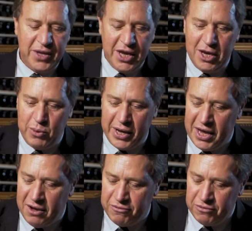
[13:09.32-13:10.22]
here we
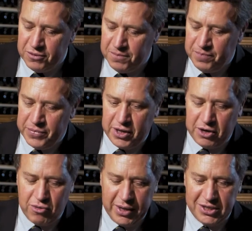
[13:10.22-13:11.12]
have a
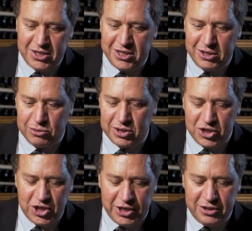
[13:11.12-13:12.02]
great Stilton
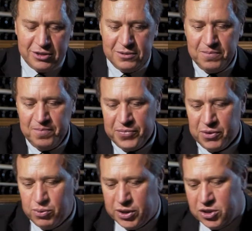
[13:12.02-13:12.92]
cheese,
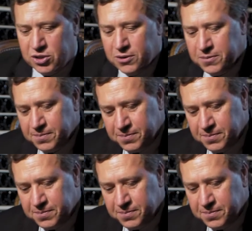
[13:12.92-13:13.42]
which